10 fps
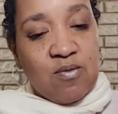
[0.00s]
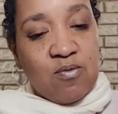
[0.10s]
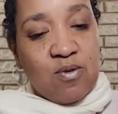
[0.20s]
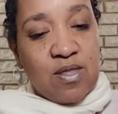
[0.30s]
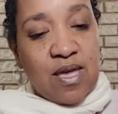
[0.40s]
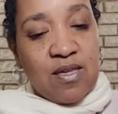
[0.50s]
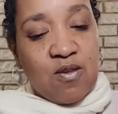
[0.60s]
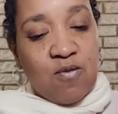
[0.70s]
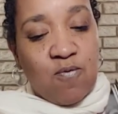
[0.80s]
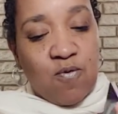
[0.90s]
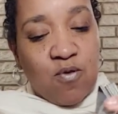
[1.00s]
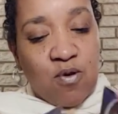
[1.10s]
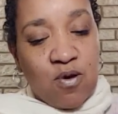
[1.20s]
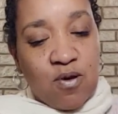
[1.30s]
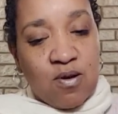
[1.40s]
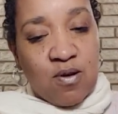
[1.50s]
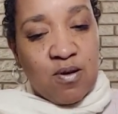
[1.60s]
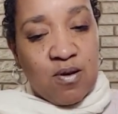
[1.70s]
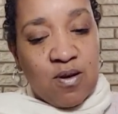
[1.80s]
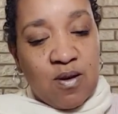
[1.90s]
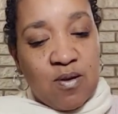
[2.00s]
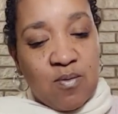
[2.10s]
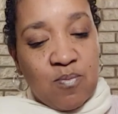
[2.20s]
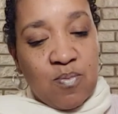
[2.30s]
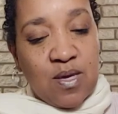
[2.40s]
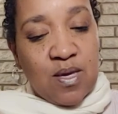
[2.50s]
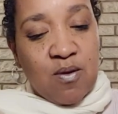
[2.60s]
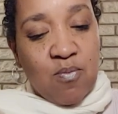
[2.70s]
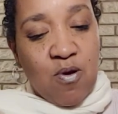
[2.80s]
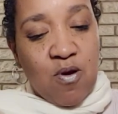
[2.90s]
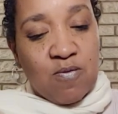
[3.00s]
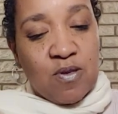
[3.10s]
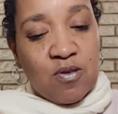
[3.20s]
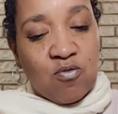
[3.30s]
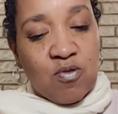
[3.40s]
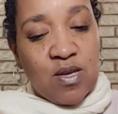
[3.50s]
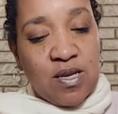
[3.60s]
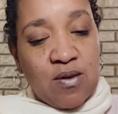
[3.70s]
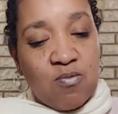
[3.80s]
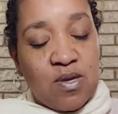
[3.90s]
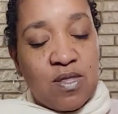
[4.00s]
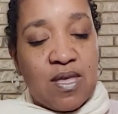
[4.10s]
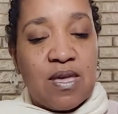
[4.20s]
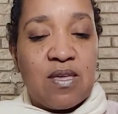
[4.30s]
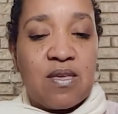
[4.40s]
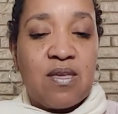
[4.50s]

We thank you for being a part of this reading, and we thank